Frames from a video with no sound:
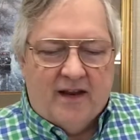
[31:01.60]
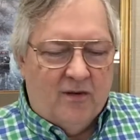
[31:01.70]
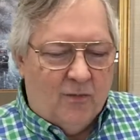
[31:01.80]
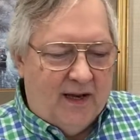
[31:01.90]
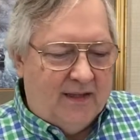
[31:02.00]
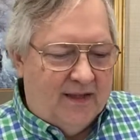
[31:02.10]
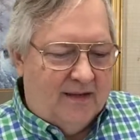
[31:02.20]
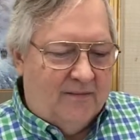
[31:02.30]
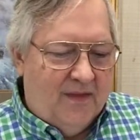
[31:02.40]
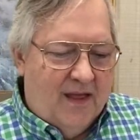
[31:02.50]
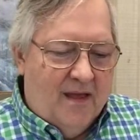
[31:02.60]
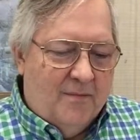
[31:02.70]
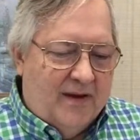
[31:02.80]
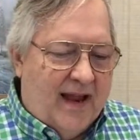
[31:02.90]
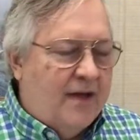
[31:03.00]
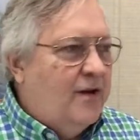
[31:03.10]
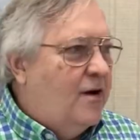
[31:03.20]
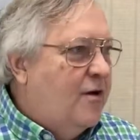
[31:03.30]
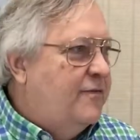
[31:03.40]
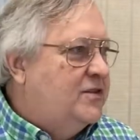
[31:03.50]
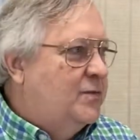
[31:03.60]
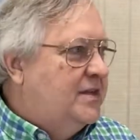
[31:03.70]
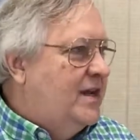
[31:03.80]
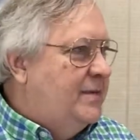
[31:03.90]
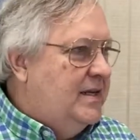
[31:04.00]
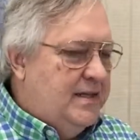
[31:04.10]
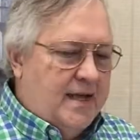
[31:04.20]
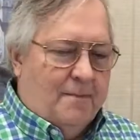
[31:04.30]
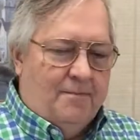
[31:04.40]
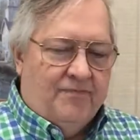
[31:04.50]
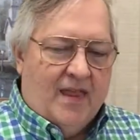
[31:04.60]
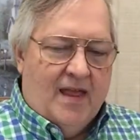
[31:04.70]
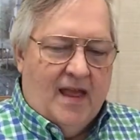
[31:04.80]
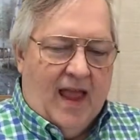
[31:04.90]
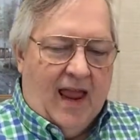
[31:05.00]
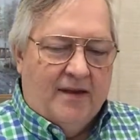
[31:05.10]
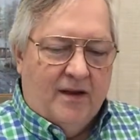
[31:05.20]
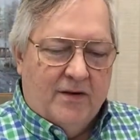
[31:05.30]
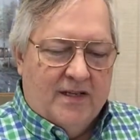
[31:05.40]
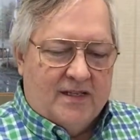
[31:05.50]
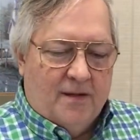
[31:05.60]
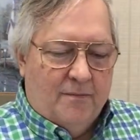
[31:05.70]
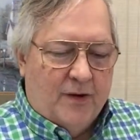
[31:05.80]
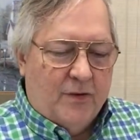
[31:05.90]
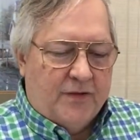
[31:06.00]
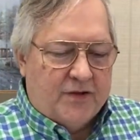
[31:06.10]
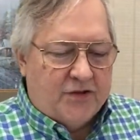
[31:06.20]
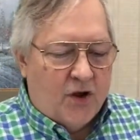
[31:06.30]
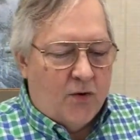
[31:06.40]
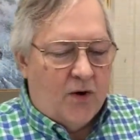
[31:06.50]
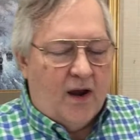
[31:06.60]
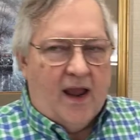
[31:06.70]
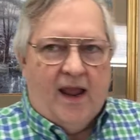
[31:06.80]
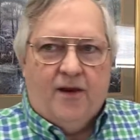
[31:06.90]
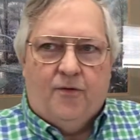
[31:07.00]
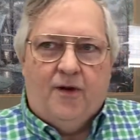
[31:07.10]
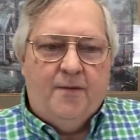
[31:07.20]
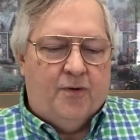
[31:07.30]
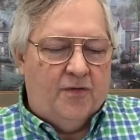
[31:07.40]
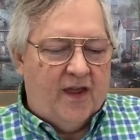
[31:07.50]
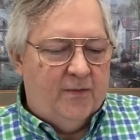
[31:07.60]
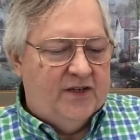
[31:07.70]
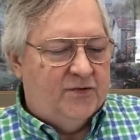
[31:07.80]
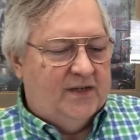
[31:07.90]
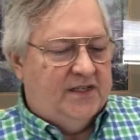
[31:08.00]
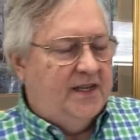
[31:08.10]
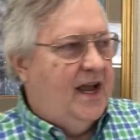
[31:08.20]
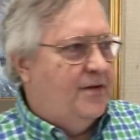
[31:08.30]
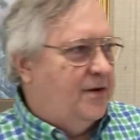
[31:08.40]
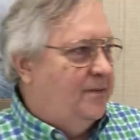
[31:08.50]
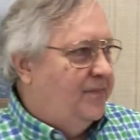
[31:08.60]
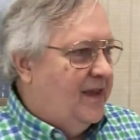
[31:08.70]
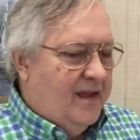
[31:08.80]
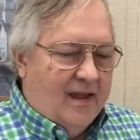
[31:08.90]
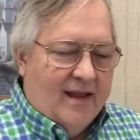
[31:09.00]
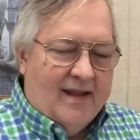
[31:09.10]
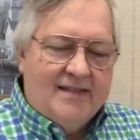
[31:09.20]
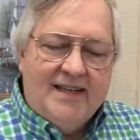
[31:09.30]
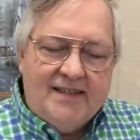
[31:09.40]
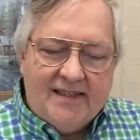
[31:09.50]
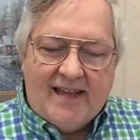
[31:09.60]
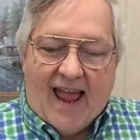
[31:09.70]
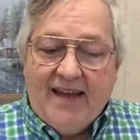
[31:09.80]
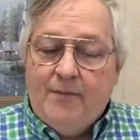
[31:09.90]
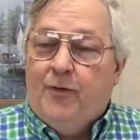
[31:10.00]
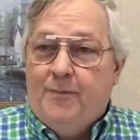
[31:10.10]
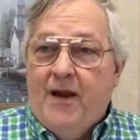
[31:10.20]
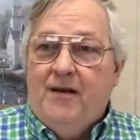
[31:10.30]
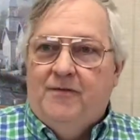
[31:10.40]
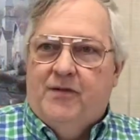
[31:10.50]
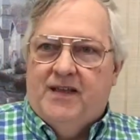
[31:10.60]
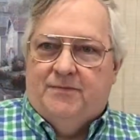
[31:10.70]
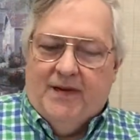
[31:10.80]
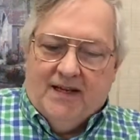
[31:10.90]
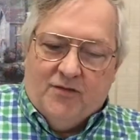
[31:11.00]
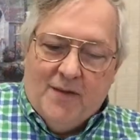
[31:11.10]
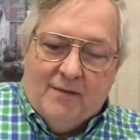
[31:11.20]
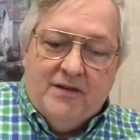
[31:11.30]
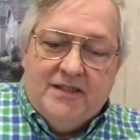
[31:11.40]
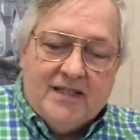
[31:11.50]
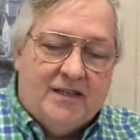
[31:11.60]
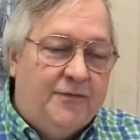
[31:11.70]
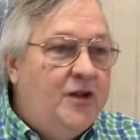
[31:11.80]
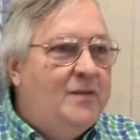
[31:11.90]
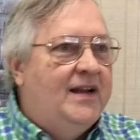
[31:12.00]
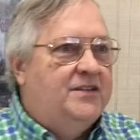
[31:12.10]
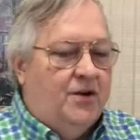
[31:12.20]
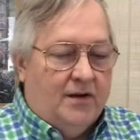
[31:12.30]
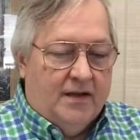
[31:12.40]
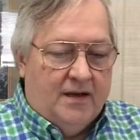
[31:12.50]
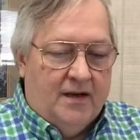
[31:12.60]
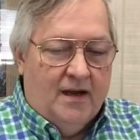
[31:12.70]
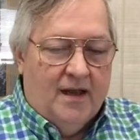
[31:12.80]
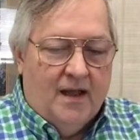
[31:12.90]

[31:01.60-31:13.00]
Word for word: They didn't weed them. But now the harvest was coming to them. And notice, both the sower and reaper, they rejoiced together. And Jesus had to prepare them for this because remember, just a few minutes earlier,